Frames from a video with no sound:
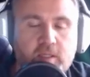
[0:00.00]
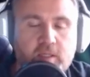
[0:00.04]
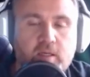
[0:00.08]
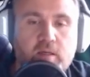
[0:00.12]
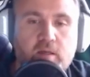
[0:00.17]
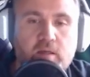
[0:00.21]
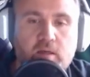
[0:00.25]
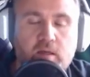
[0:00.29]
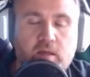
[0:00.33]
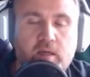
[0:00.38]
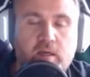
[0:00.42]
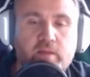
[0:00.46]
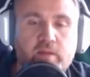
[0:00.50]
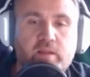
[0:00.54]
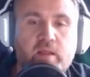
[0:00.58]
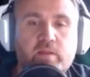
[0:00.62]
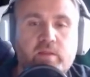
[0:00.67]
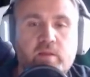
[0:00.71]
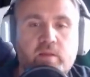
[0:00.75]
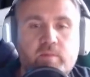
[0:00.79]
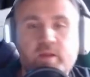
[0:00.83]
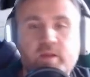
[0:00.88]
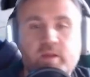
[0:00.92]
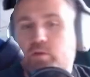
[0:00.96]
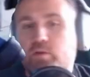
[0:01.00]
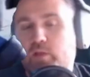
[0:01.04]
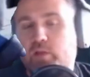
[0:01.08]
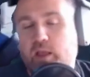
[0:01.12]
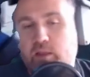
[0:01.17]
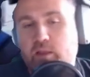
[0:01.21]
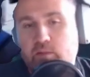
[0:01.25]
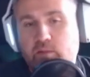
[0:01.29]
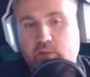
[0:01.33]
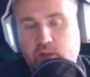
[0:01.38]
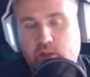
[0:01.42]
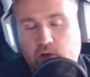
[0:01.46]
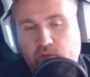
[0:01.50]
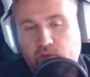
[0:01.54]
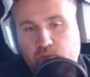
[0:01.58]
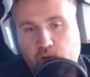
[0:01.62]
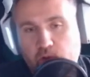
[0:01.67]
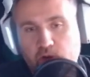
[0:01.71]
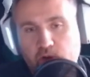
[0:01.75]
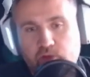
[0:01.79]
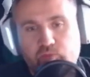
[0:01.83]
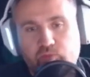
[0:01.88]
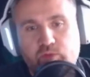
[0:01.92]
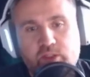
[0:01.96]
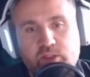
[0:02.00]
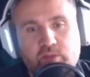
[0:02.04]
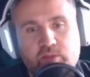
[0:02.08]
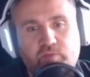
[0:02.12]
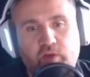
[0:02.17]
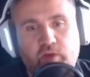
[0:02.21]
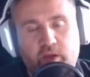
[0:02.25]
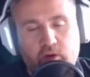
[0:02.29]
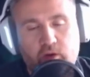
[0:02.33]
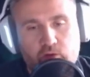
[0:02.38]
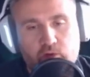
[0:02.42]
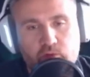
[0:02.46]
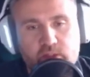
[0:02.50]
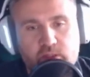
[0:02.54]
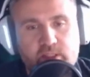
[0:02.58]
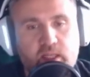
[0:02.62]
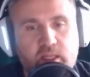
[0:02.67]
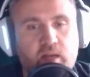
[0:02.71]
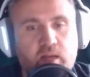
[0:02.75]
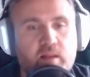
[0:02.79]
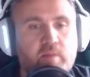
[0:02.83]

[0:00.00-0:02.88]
And then they made a tiny bit of point with Fire Crystal.